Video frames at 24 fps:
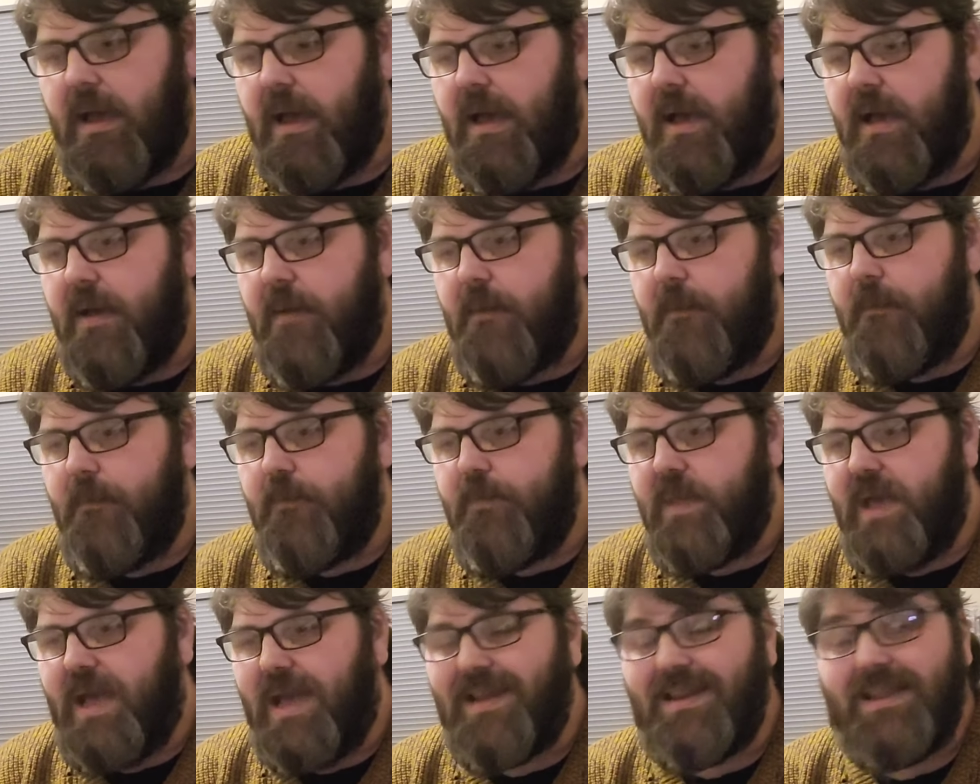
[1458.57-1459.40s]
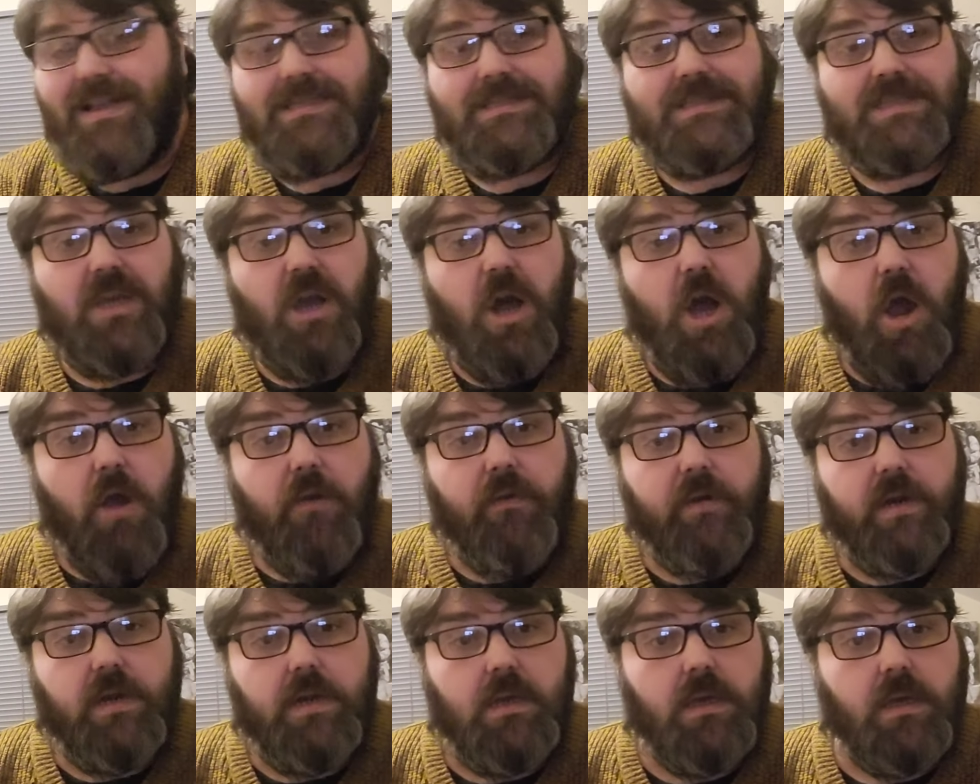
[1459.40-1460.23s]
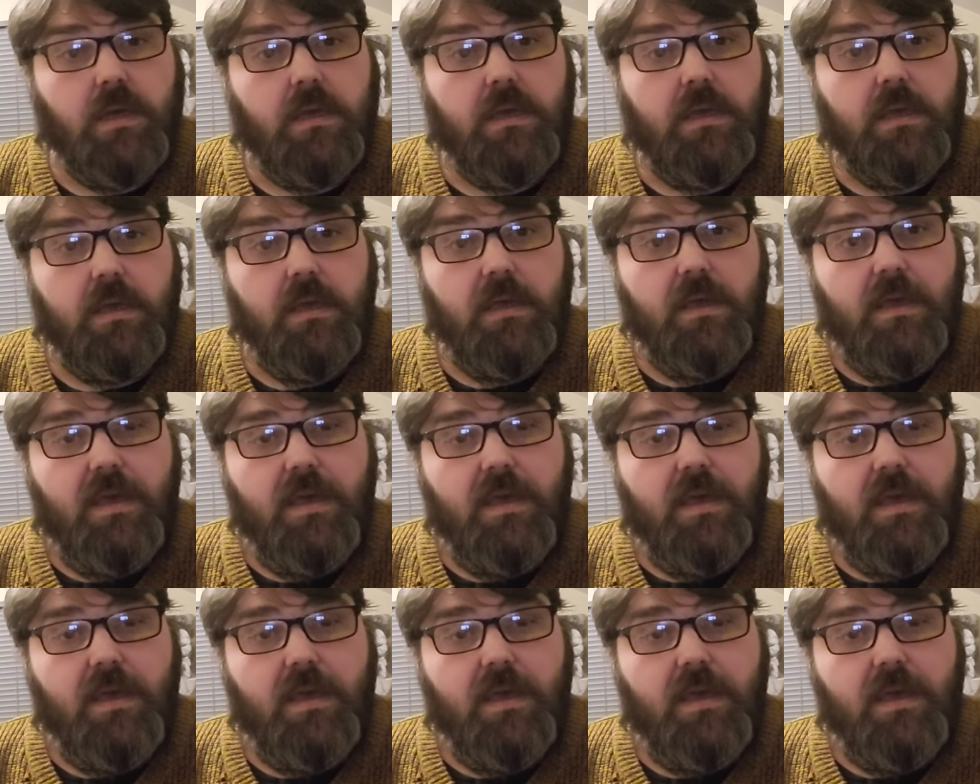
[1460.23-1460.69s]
I'd like to see a horror nook.